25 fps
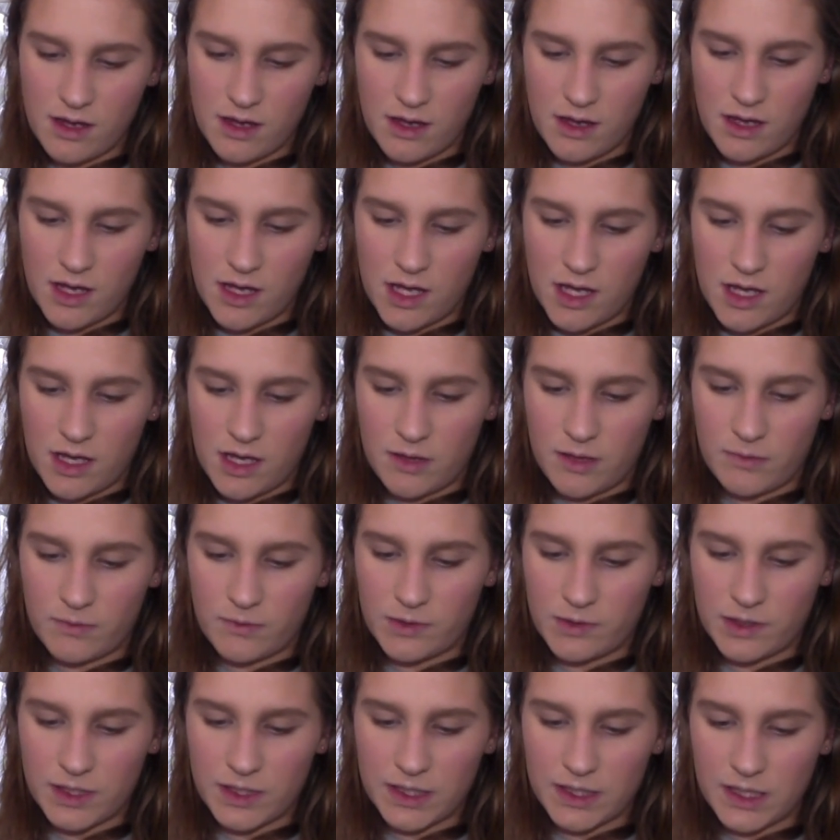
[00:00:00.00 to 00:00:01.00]
And
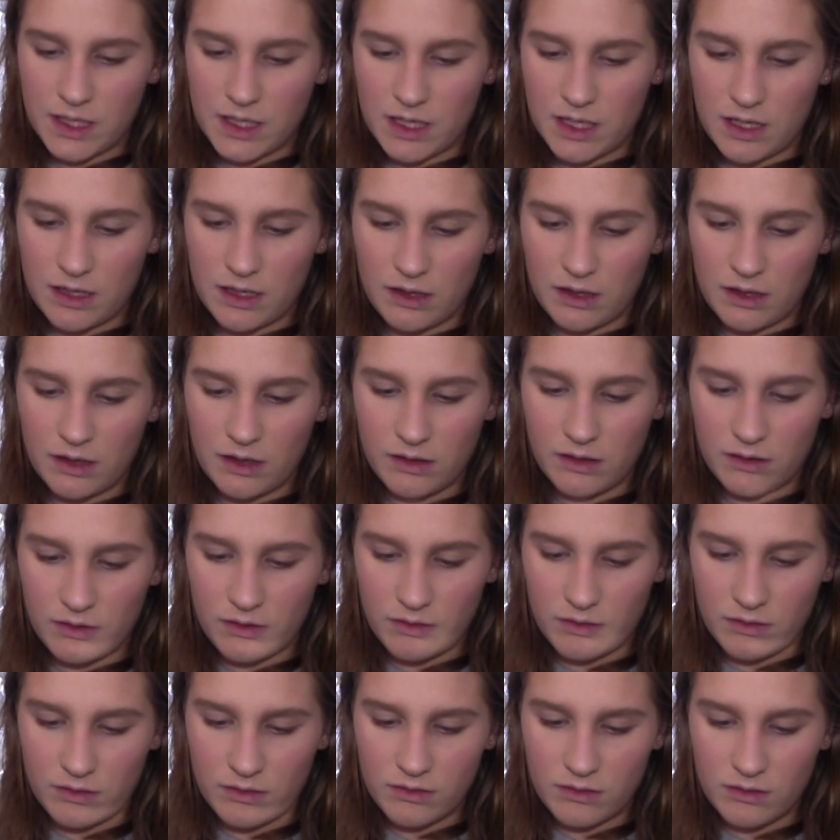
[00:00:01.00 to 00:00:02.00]
we're just going to
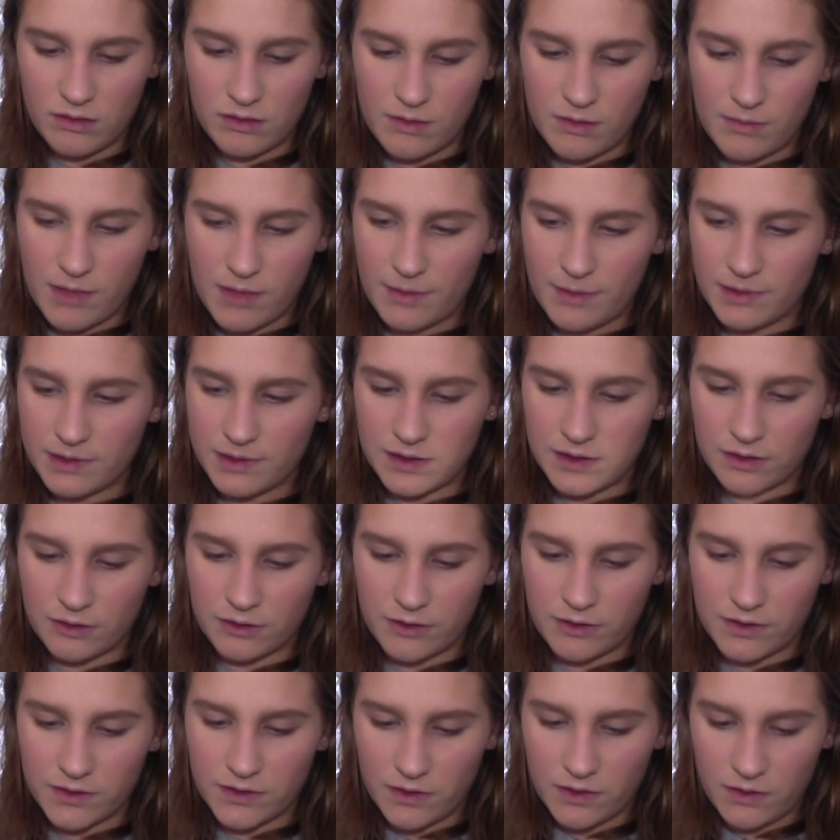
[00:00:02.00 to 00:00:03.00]
put some
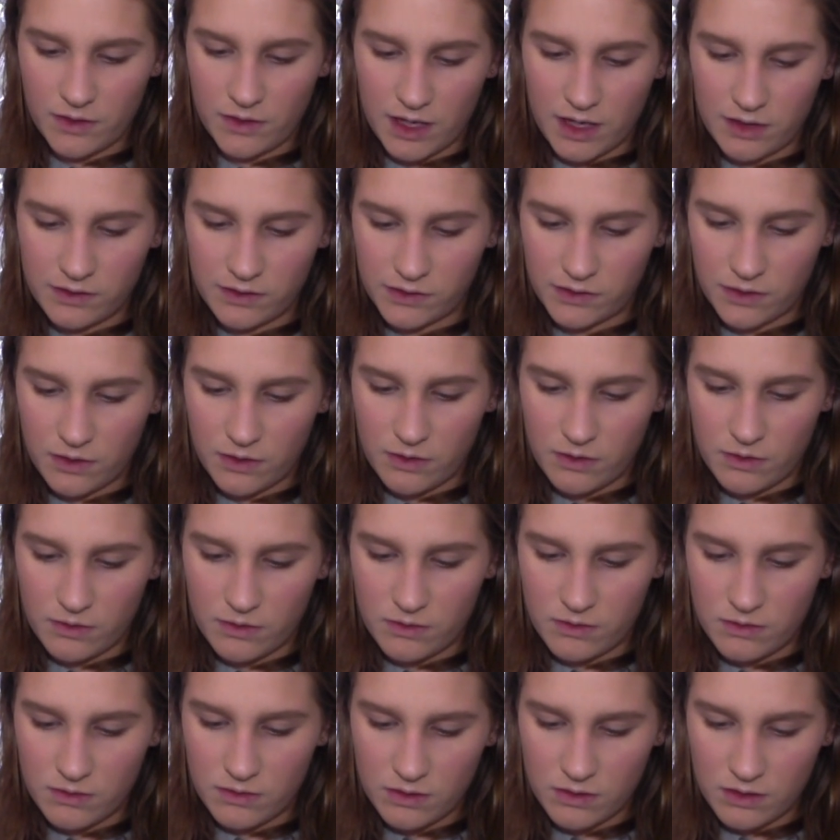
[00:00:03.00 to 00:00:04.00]
crease. Okay, so
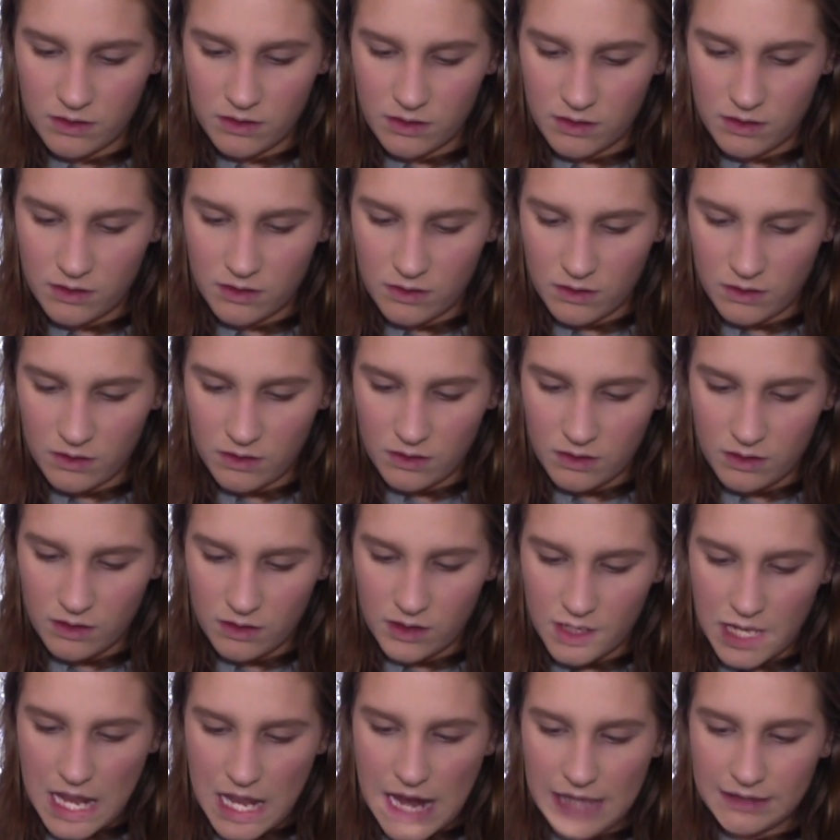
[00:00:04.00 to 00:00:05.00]

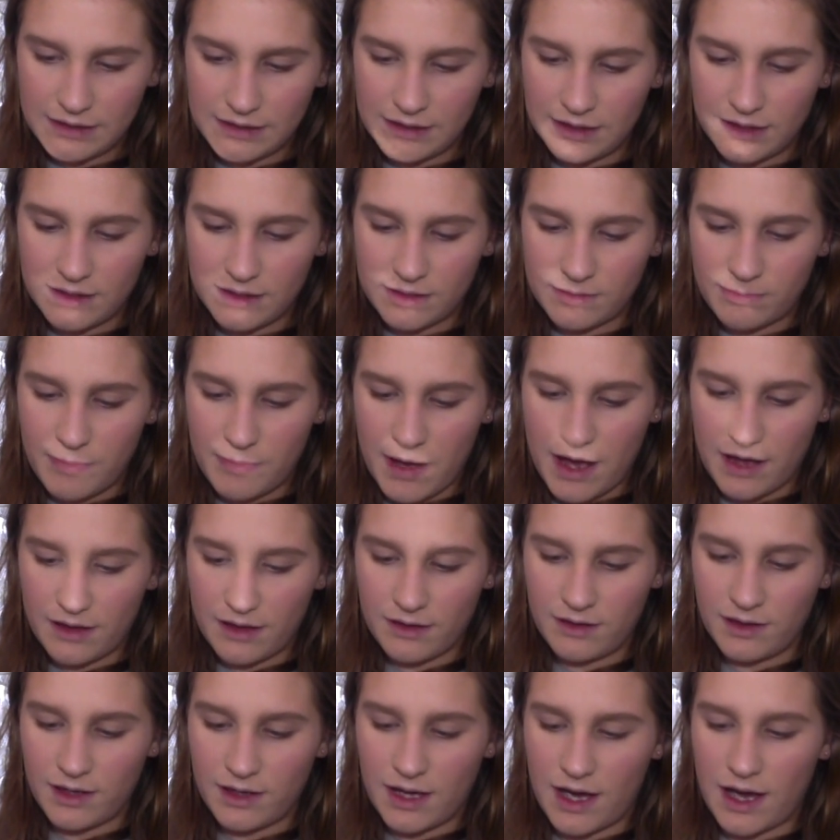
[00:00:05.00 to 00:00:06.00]
I'd say this
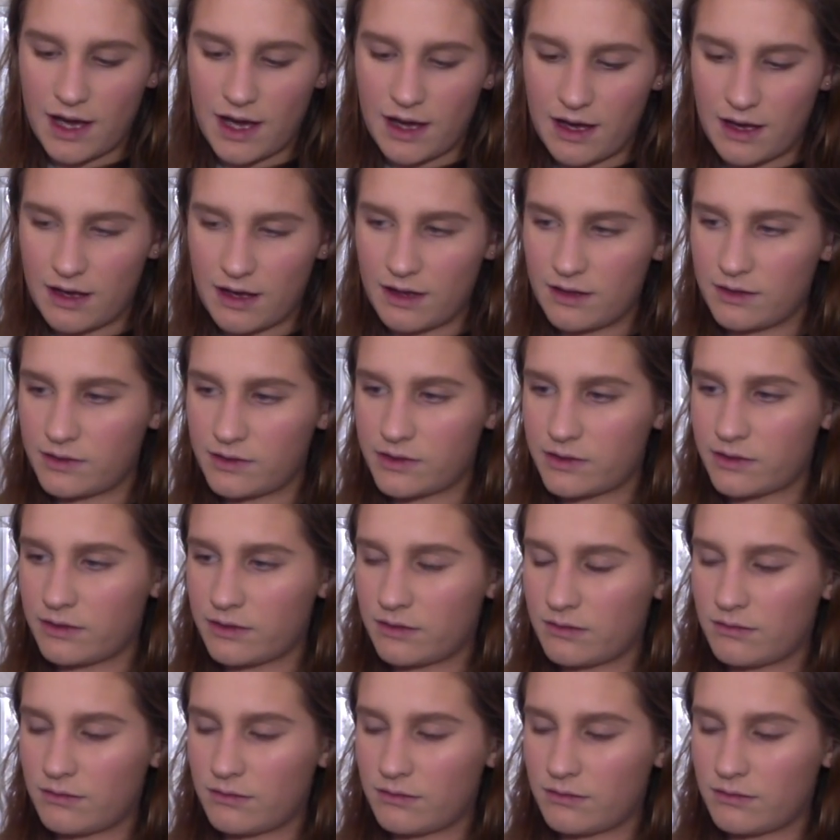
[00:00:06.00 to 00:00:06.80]
palette has,